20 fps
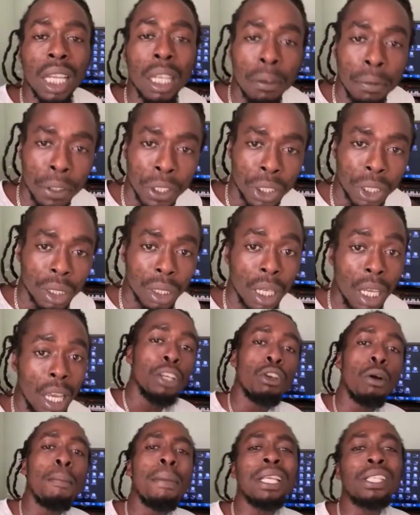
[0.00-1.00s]
Television.
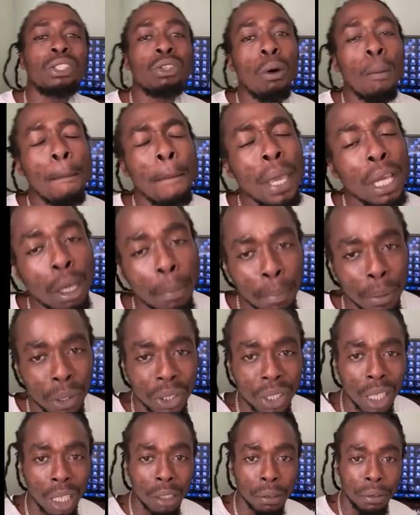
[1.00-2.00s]
Yo, Big Stone, big up
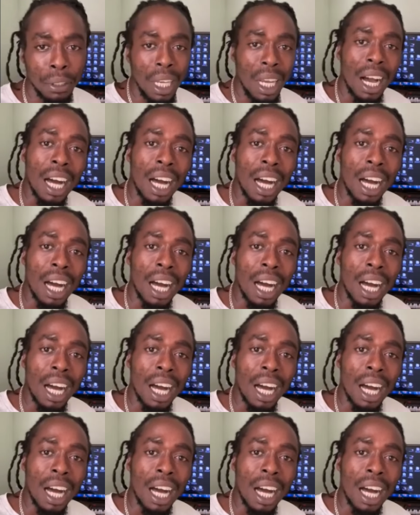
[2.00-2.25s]
yourself.